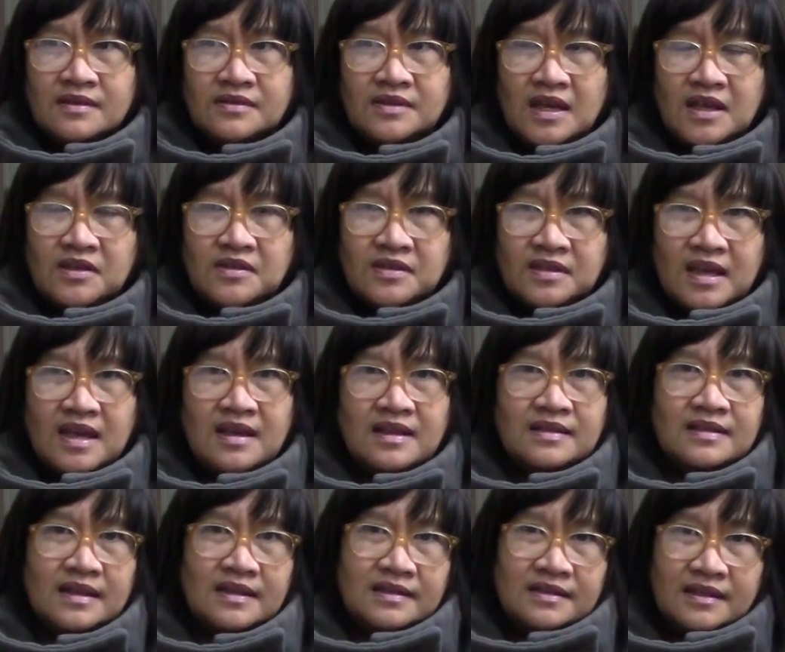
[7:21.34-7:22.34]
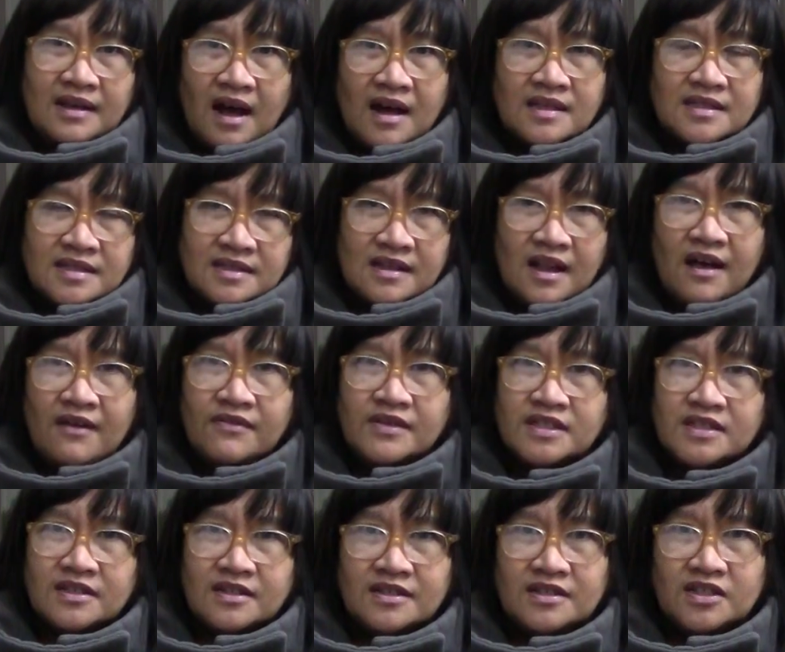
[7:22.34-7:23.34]
think that God's love
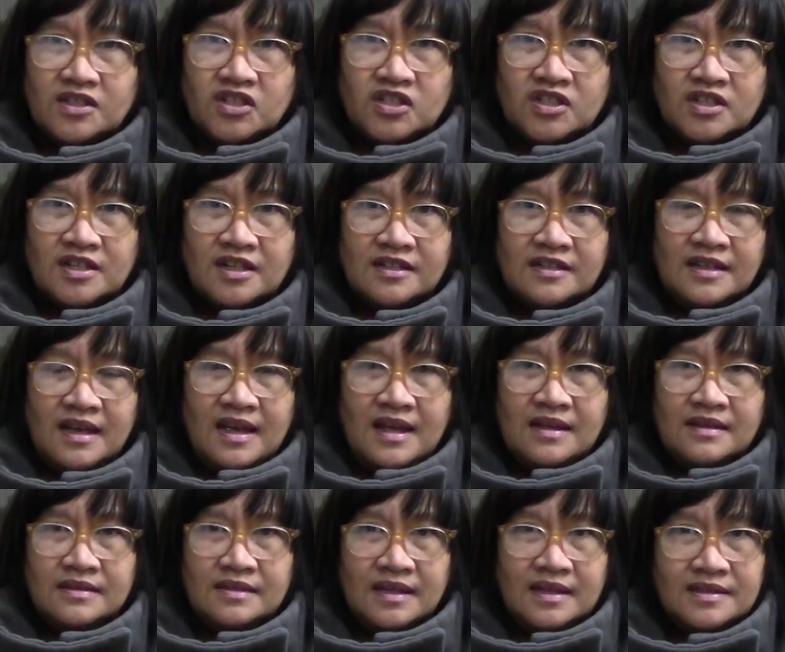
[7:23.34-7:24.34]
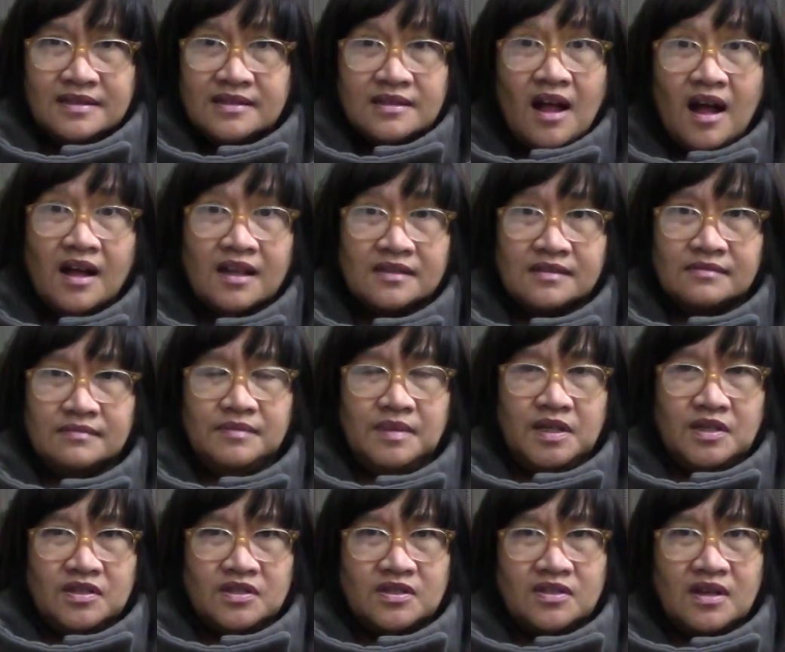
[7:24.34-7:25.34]
is conditional, and it's not,
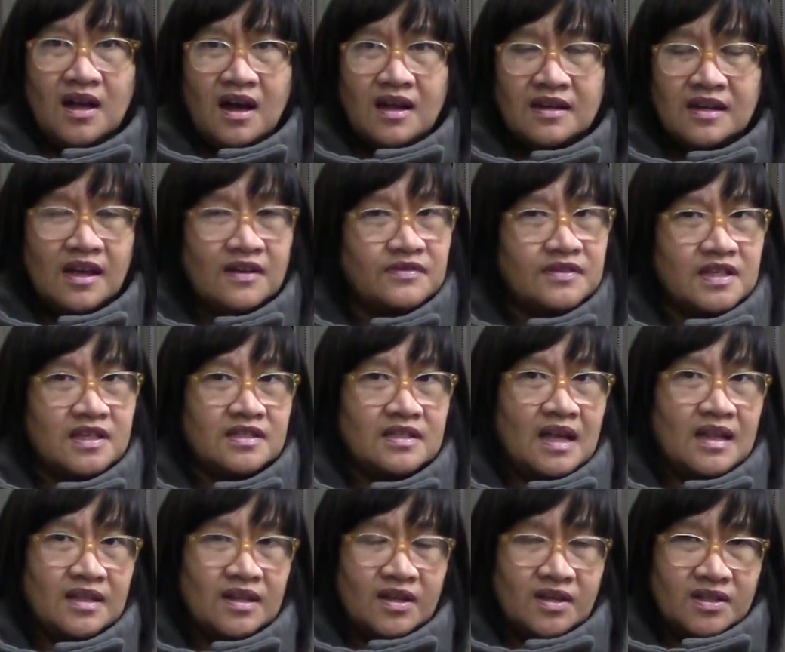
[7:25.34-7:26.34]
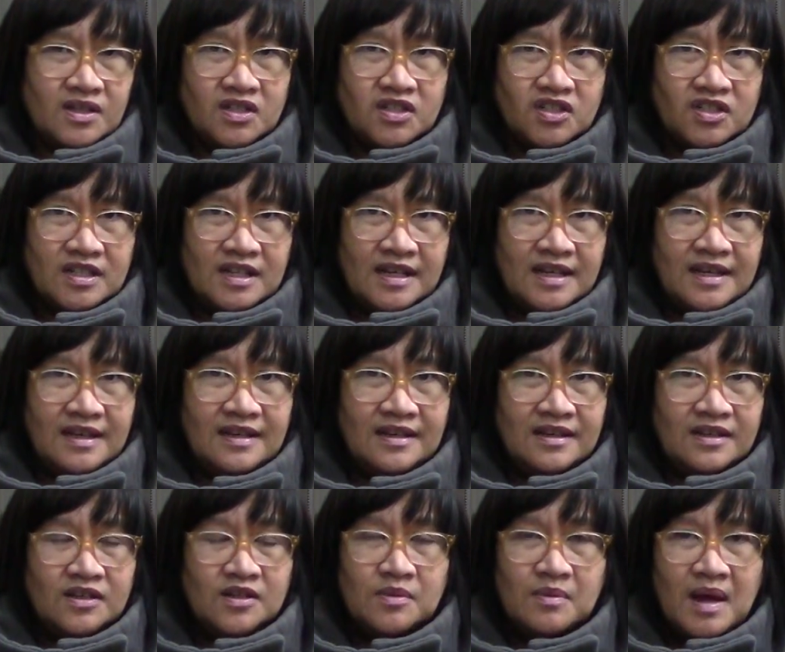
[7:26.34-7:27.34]
because God loves us unconditionally,
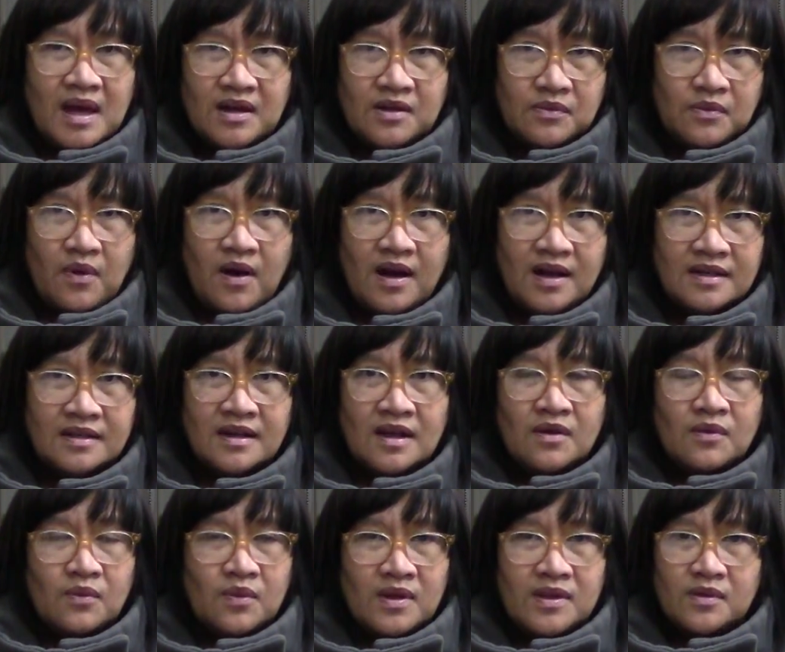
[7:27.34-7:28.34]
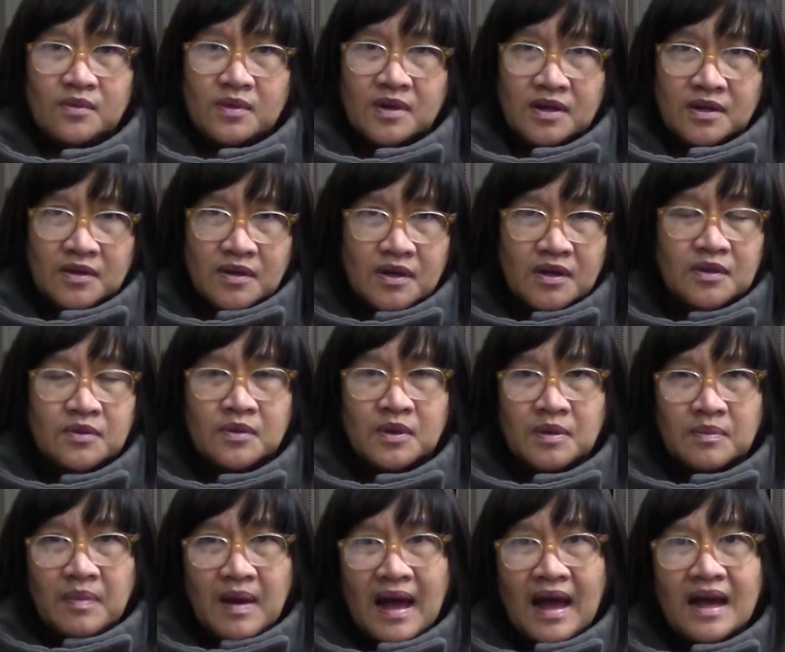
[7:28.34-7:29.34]
no matter what. Whether we're good,
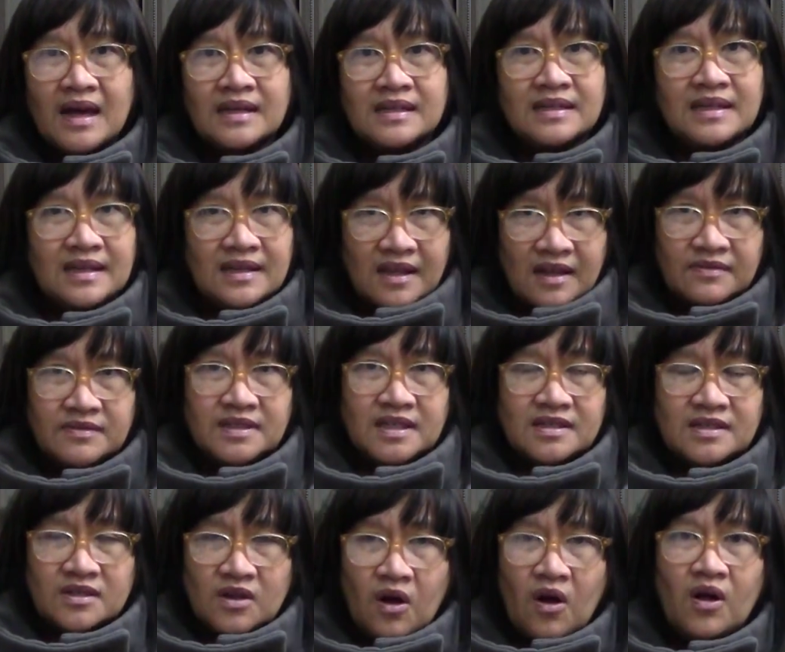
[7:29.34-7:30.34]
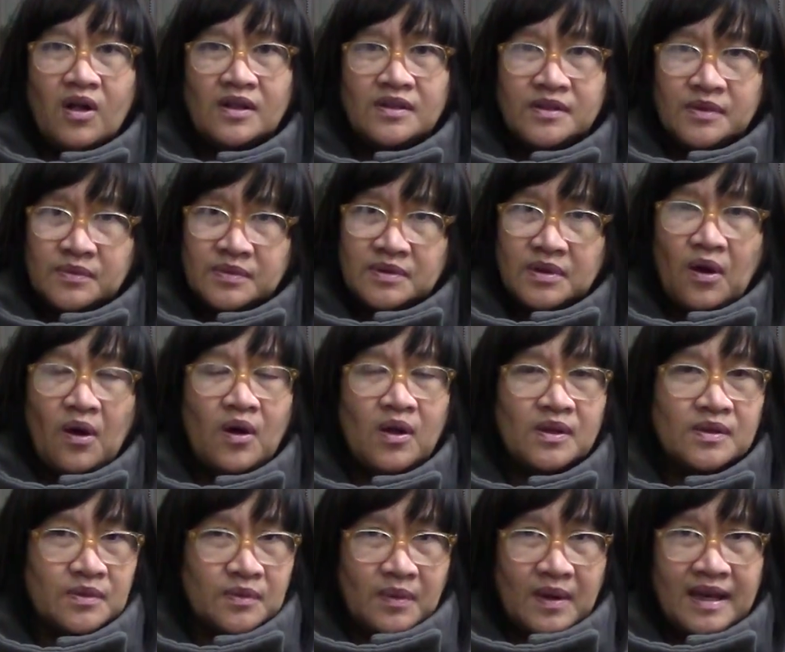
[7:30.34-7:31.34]
we're bad, He loves us all
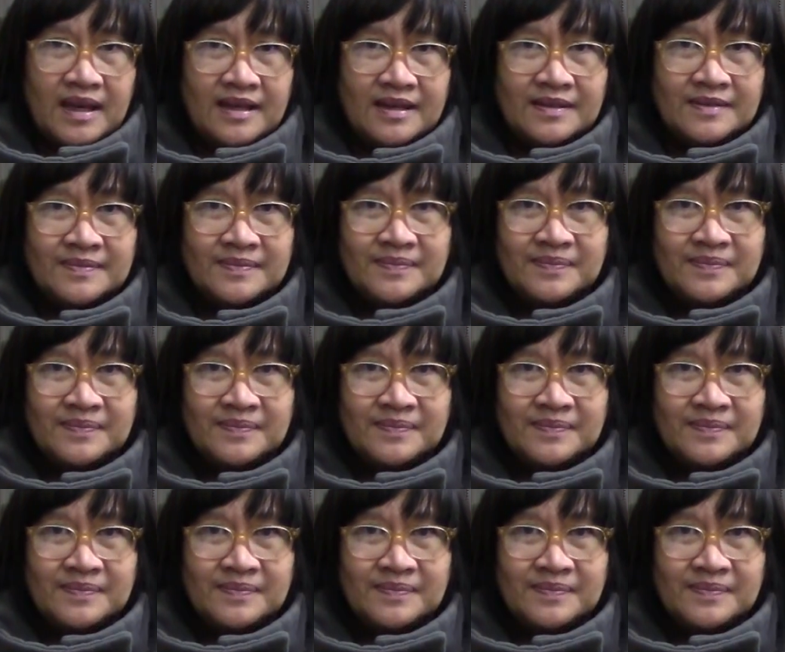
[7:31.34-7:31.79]
the way.